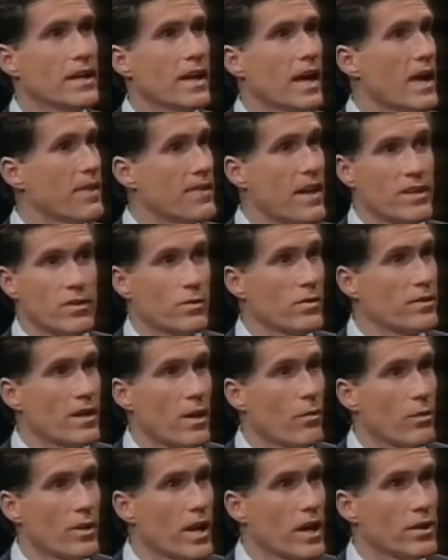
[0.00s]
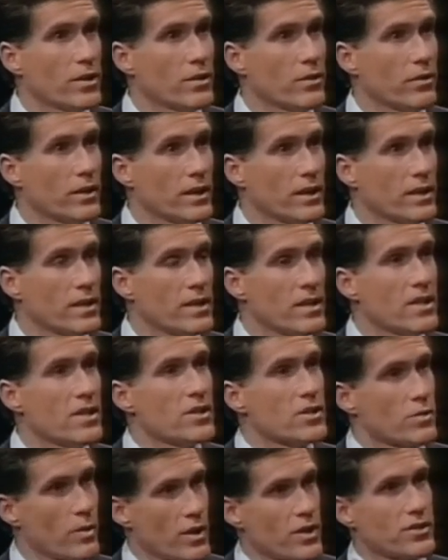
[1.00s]
And that we're not doing.
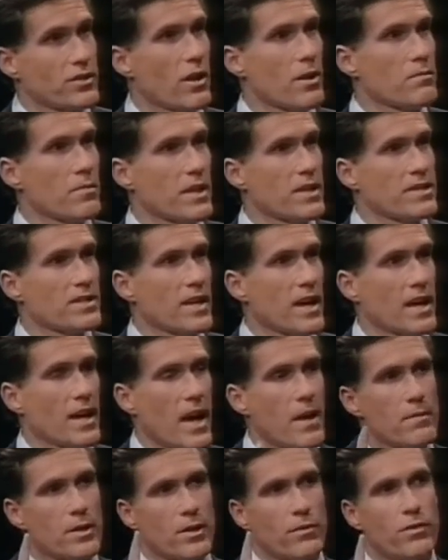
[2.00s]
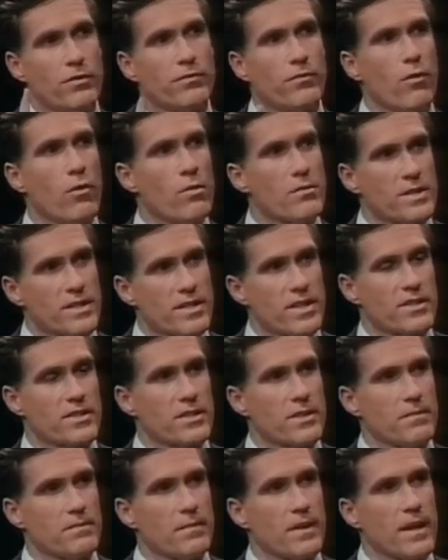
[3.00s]
So I start by saying, I'm going to reform a
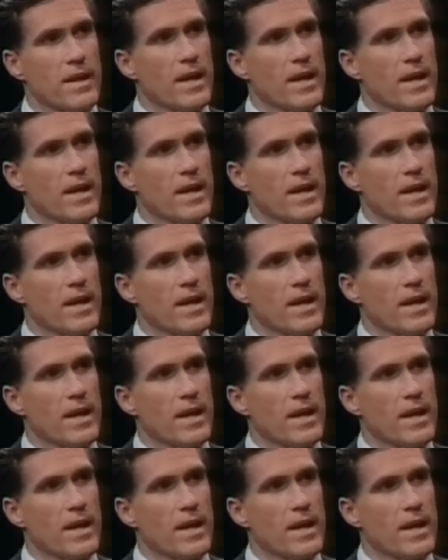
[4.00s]
system,